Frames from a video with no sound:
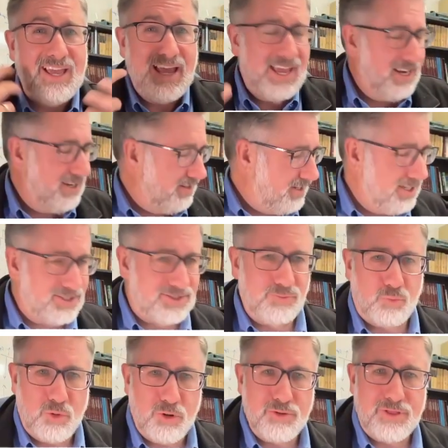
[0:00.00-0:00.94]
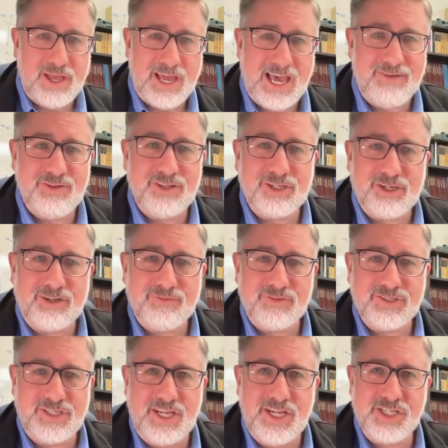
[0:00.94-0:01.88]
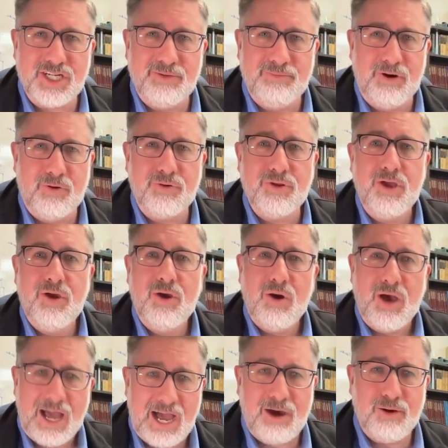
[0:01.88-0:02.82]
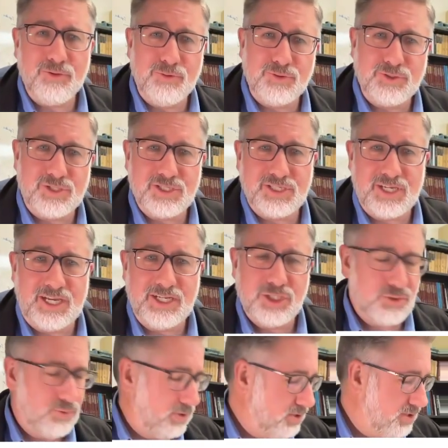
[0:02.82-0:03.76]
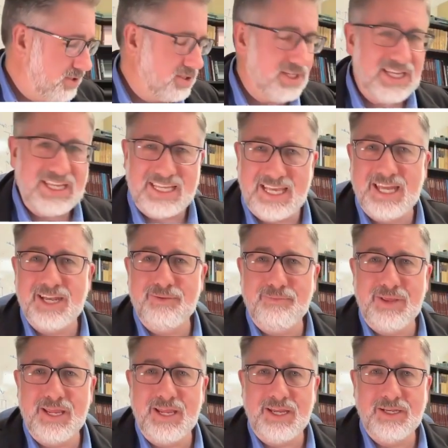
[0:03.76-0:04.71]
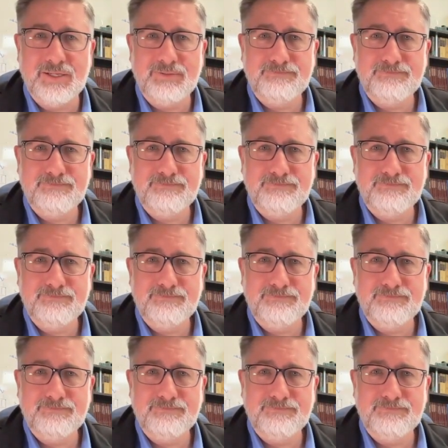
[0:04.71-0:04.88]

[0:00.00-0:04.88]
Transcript: and it's worth having the conversation about how those design choices get made.